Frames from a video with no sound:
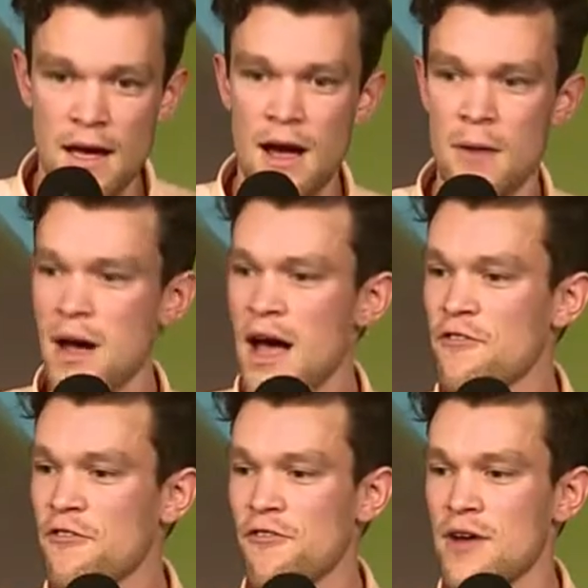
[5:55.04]
I
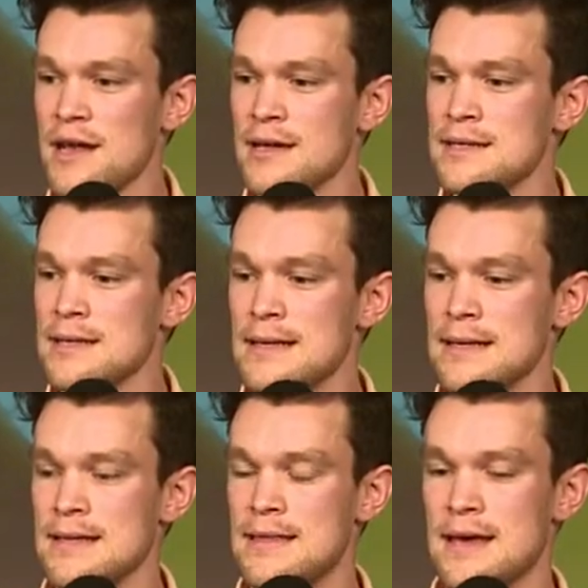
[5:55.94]
have a friend
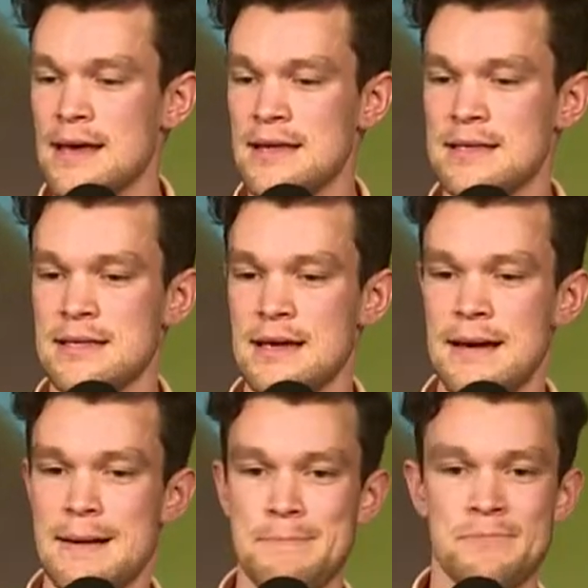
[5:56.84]
that
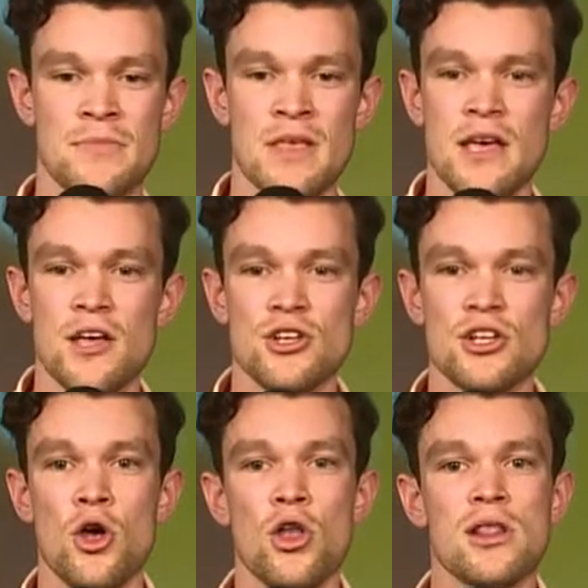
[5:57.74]

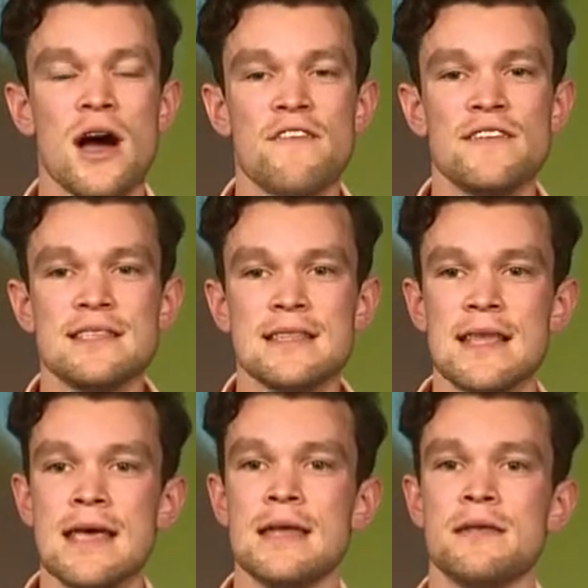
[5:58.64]
her life is
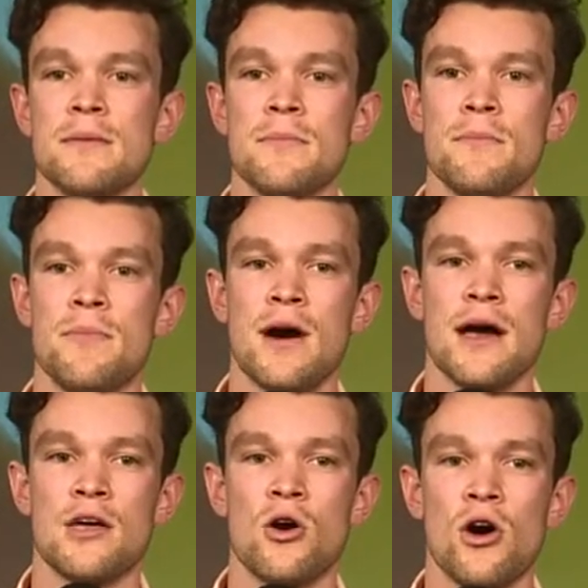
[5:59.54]
led
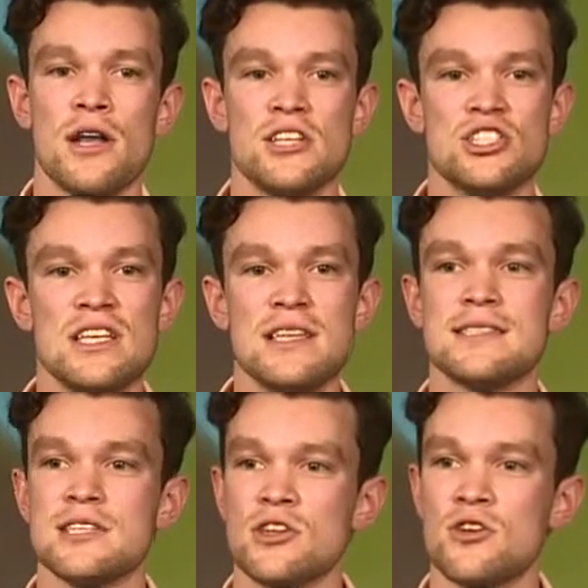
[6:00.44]
by God, and she
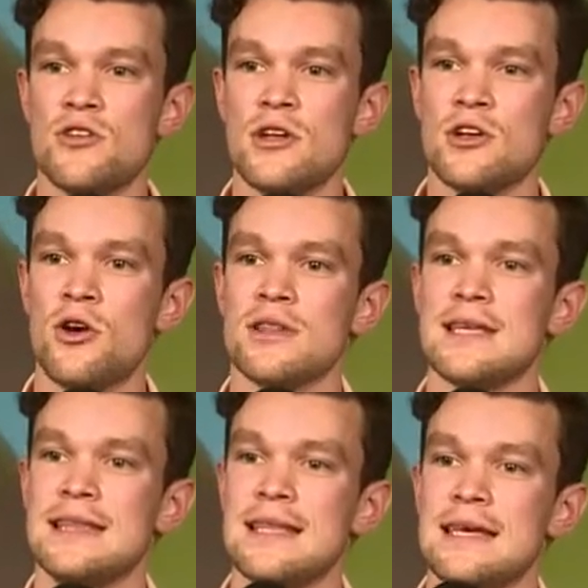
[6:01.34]
is such a
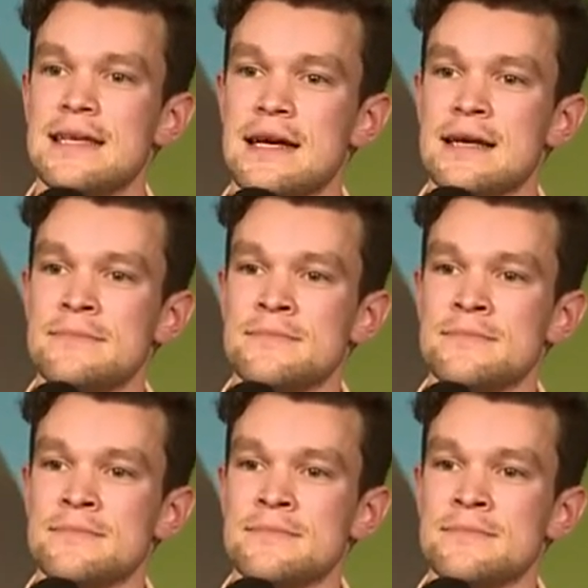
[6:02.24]
godly leader